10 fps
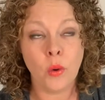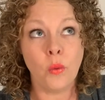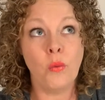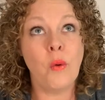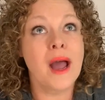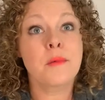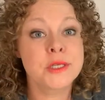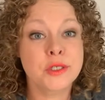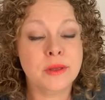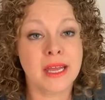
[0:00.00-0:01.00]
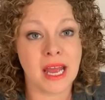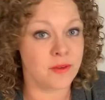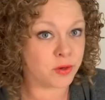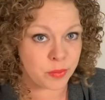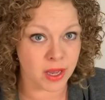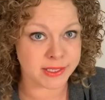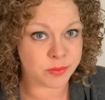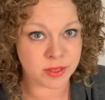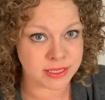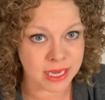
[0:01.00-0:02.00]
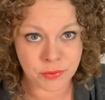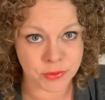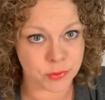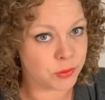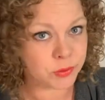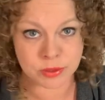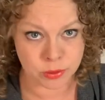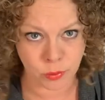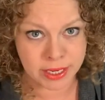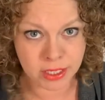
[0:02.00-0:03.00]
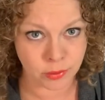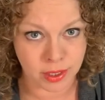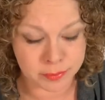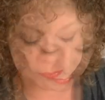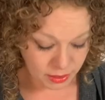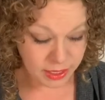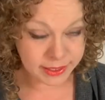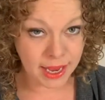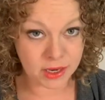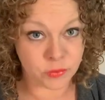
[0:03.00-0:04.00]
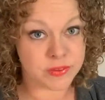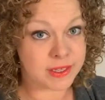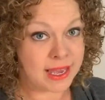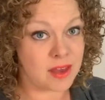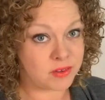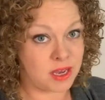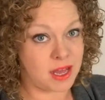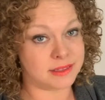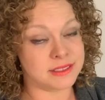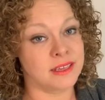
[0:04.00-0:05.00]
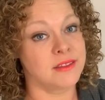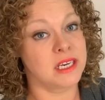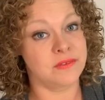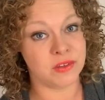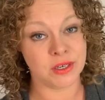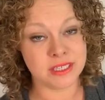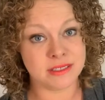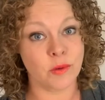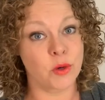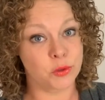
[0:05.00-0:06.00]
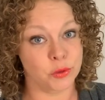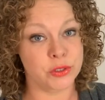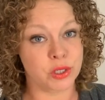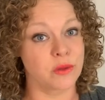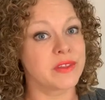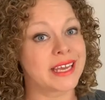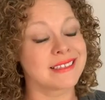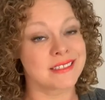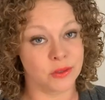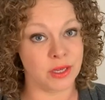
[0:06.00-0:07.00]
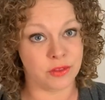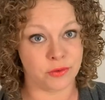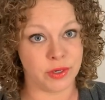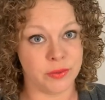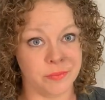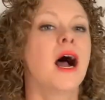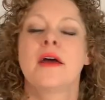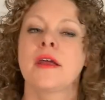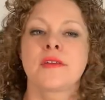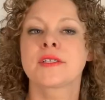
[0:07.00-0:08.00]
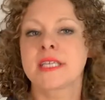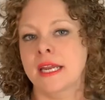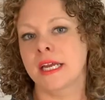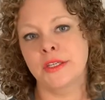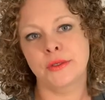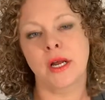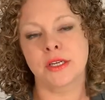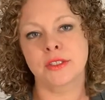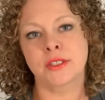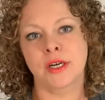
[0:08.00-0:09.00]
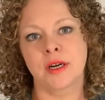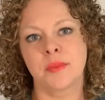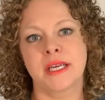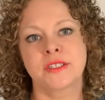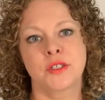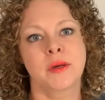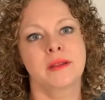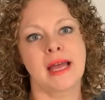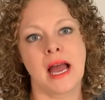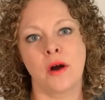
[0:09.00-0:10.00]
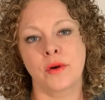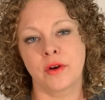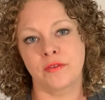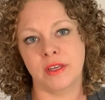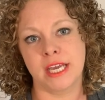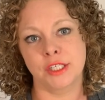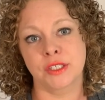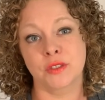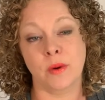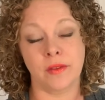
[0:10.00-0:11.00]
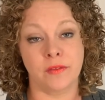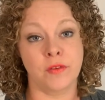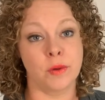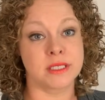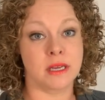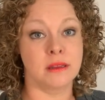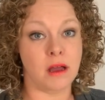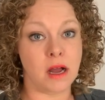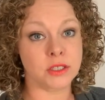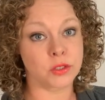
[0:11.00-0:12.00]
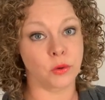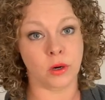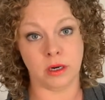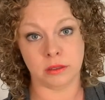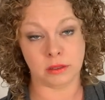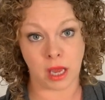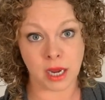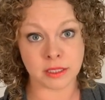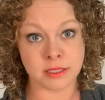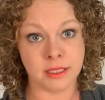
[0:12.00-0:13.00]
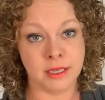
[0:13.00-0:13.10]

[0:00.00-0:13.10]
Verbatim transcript: why would you let every possible sound through to wake you up? Again, with the caveats that if there is someone crucial, they can still get through. Another setting in Do Not Disturb is to allow notifications while the phone is unlocked or locked.